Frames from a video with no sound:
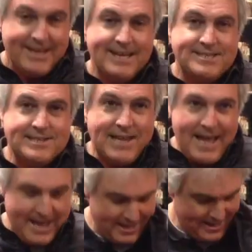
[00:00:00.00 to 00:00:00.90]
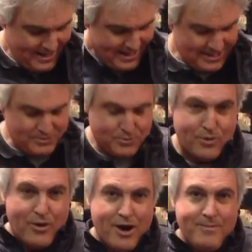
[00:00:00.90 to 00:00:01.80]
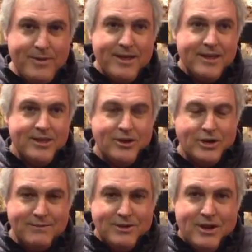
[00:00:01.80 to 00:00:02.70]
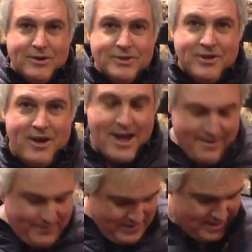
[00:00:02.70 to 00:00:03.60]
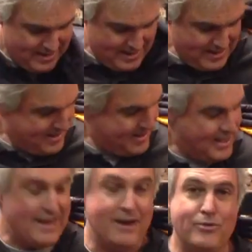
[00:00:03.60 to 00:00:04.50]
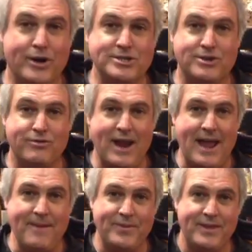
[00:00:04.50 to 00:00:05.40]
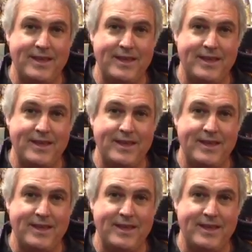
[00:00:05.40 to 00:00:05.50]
It's light, it's warm, you don't even know it's on, and it works great.